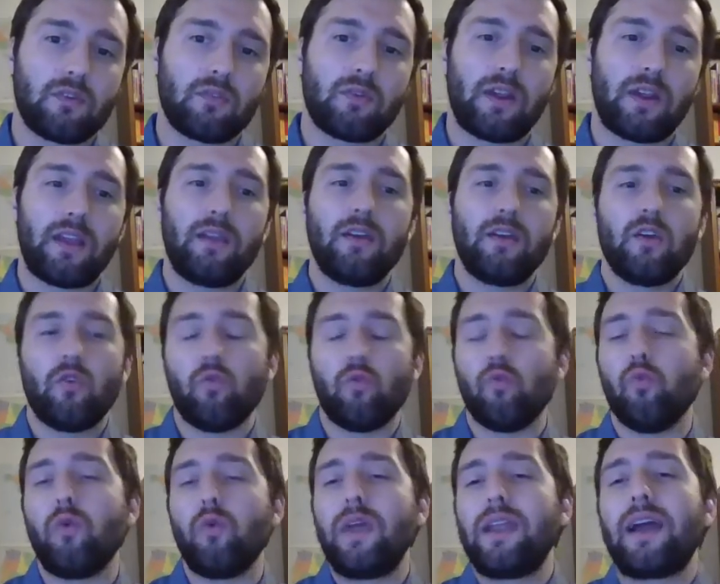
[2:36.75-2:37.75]
right?
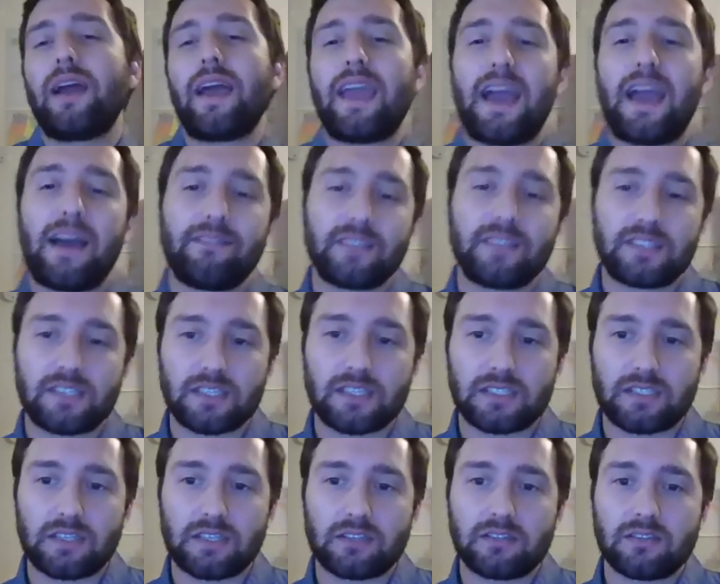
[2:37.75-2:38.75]
When I have
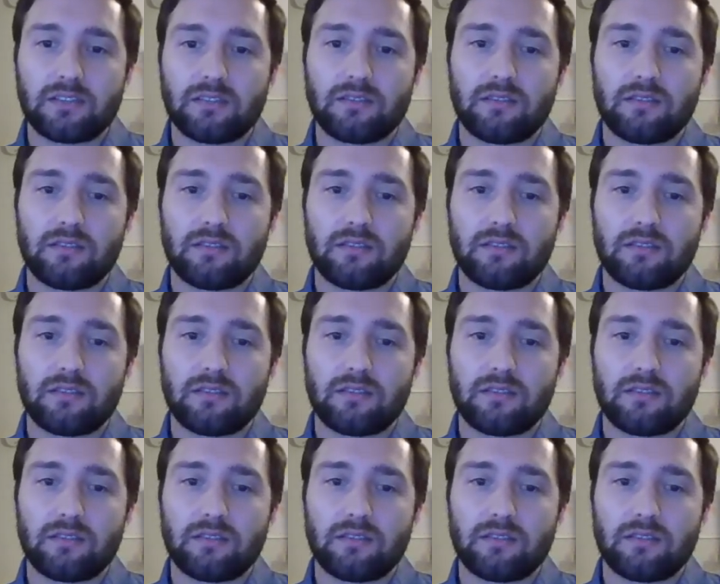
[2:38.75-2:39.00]
assistance.